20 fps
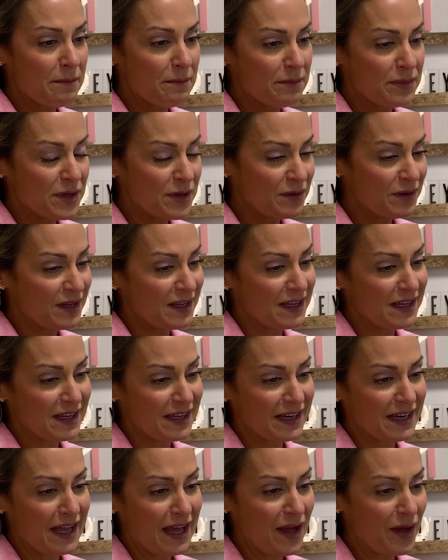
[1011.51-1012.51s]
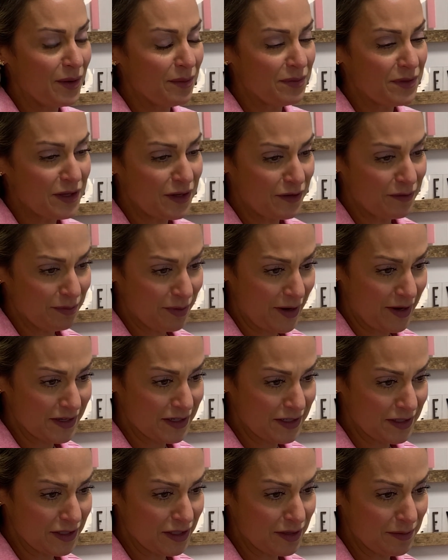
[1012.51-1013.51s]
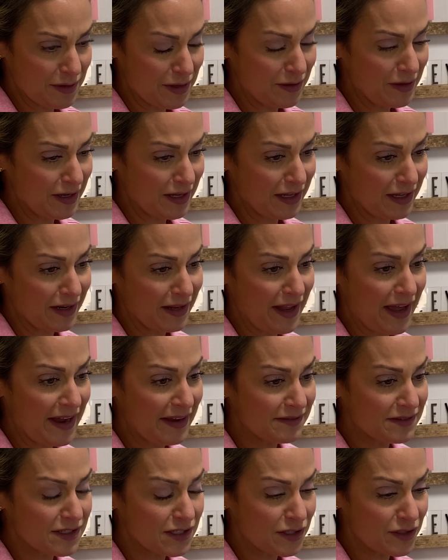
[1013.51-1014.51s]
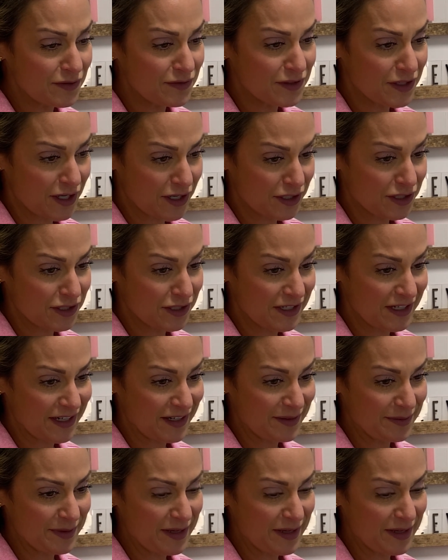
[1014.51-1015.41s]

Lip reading: beauty and help that you've brought into the community and lives that you've touched now.